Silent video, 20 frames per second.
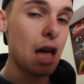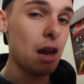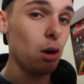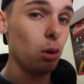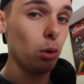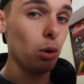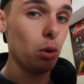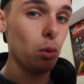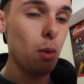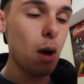I
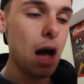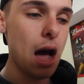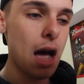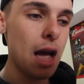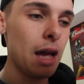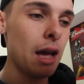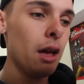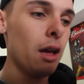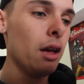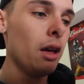don't know
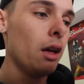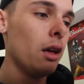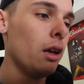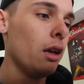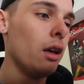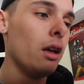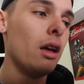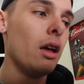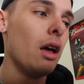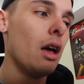why.
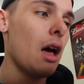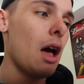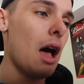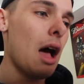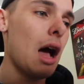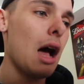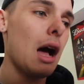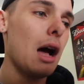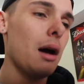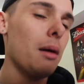
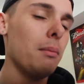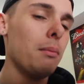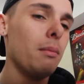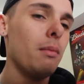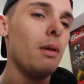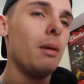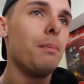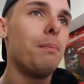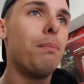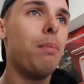
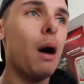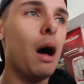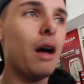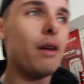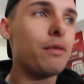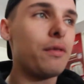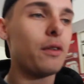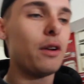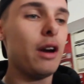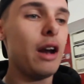Um,
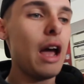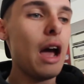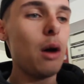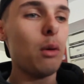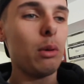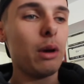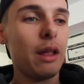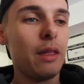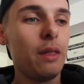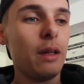but for now,
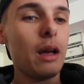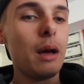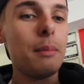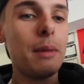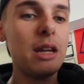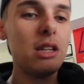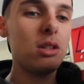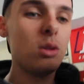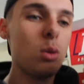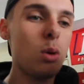what I think I
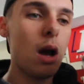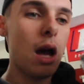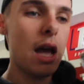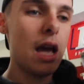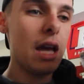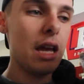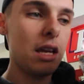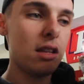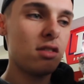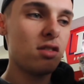might do,
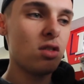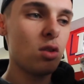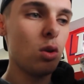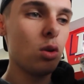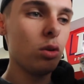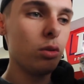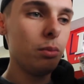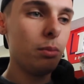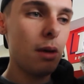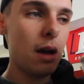I
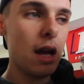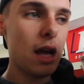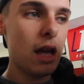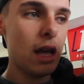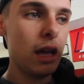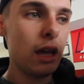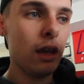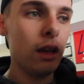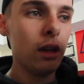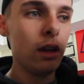sold
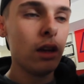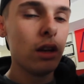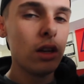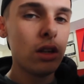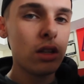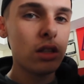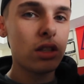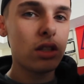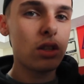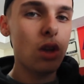my
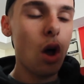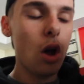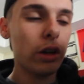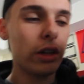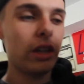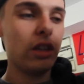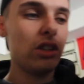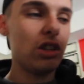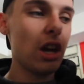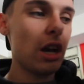
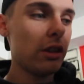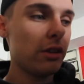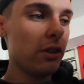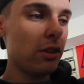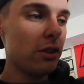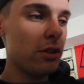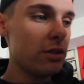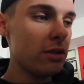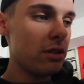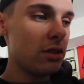stock
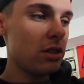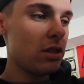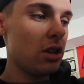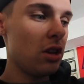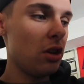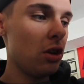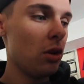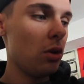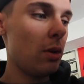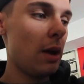injectors
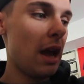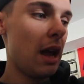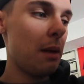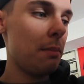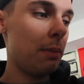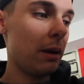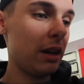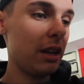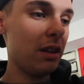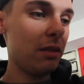to a
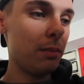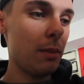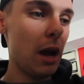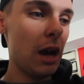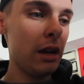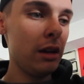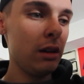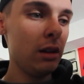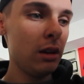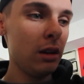buddy of
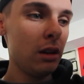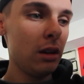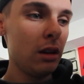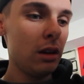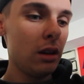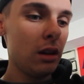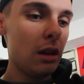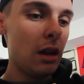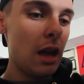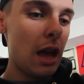mine,
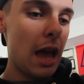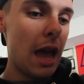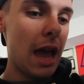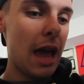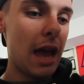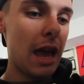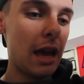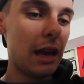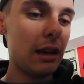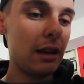
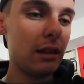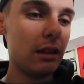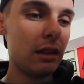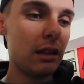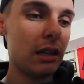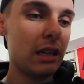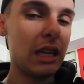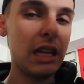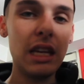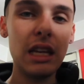and
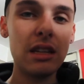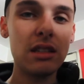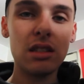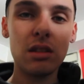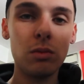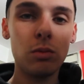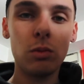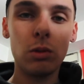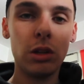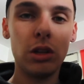he
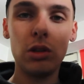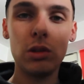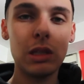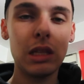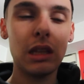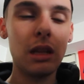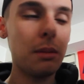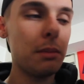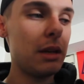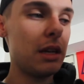isn't
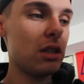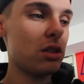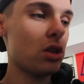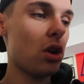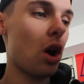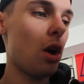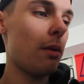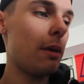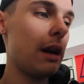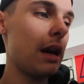using them in his
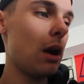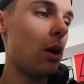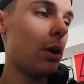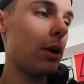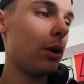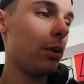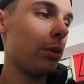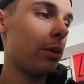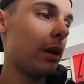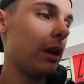car right now,
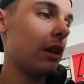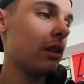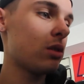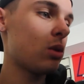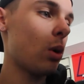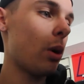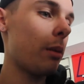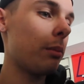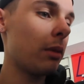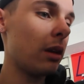I don't think,
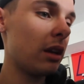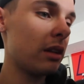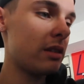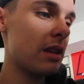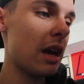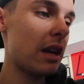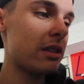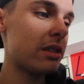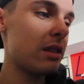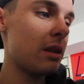so I'm going to
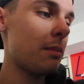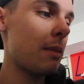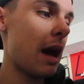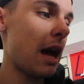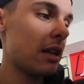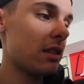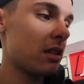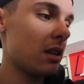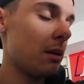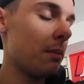text him,
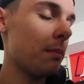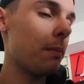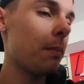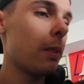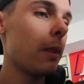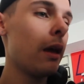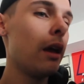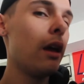ask him,